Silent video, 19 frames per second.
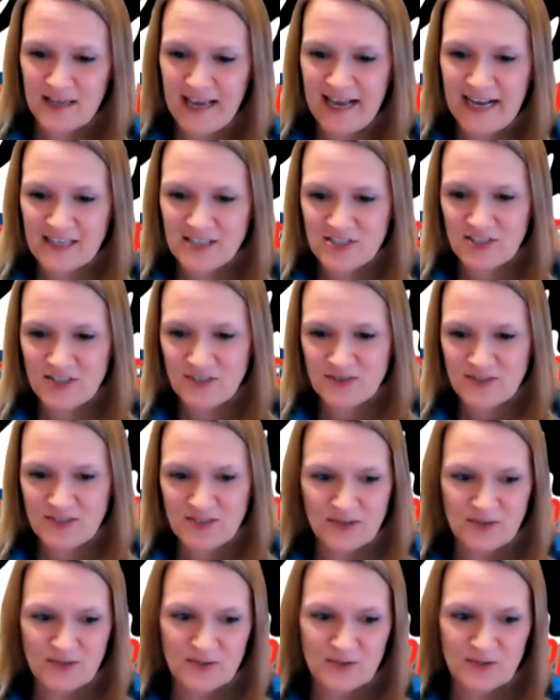ask you
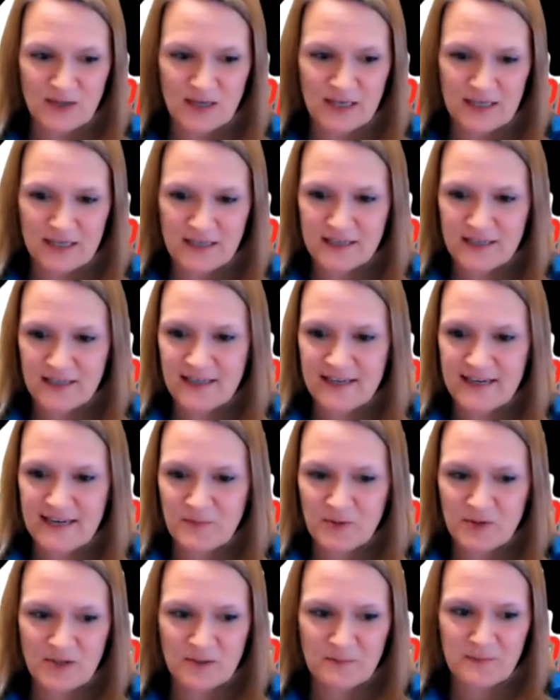to
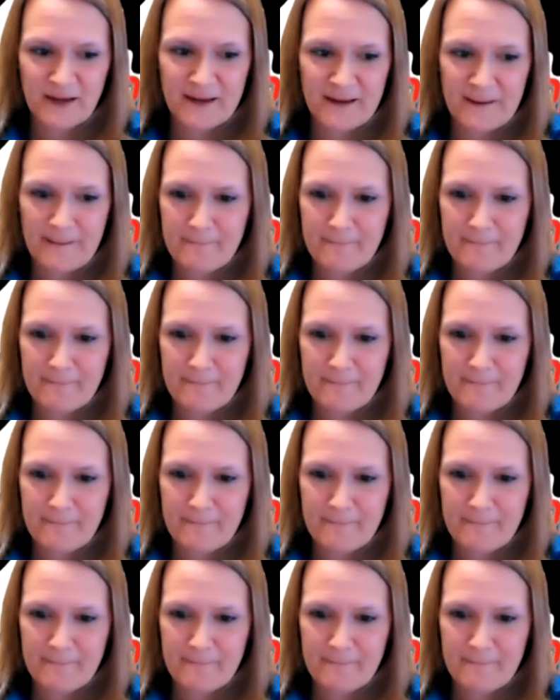enable your mic.